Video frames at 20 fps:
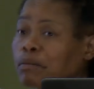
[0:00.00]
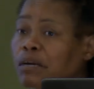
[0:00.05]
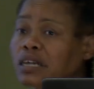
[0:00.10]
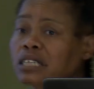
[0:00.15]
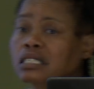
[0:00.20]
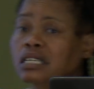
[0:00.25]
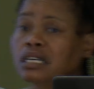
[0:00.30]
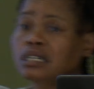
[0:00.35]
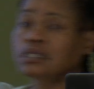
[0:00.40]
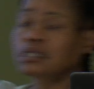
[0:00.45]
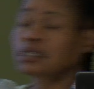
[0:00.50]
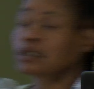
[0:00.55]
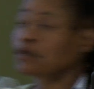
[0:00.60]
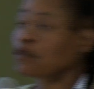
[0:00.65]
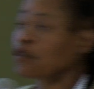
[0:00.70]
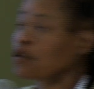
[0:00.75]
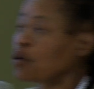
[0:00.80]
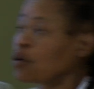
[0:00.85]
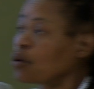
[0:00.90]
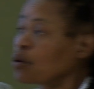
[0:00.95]
bursaries
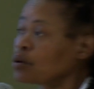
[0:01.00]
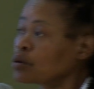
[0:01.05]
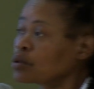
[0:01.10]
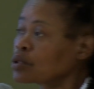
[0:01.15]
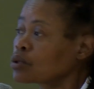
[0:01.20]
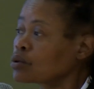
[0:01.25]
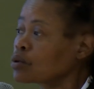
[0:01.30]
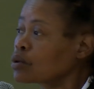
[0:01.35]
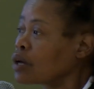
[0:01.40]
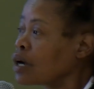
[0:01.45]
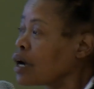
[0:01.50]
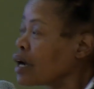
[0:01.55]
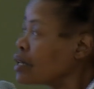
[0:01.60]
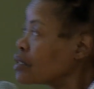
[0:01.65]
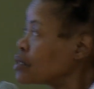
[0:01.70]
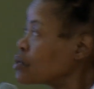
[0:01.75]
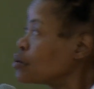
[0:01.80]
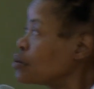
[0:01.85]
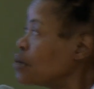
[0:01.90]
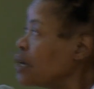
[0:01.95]
for high
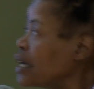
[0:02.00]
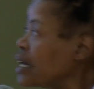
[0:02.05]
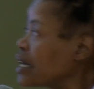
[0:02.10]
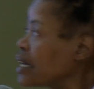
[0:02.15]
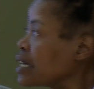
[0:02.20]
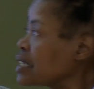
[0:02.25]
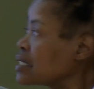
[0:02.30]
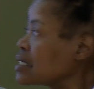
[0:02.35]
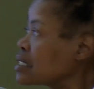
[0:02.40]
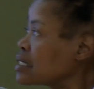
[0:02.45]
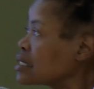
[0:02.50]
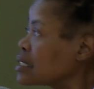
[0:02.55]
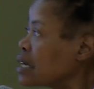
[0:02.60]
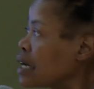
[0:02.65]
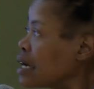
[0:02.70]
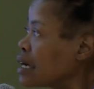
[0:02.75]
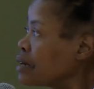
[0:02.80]
school learners.